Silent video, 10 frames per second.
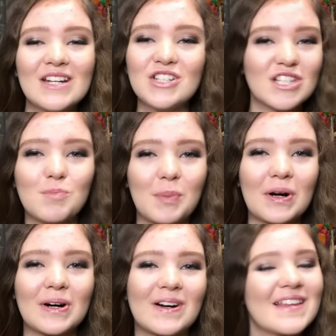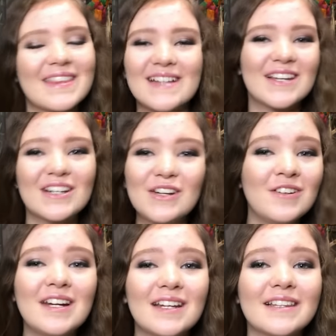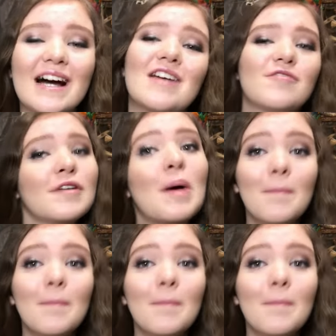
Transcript: Just bird. That's all you need in life.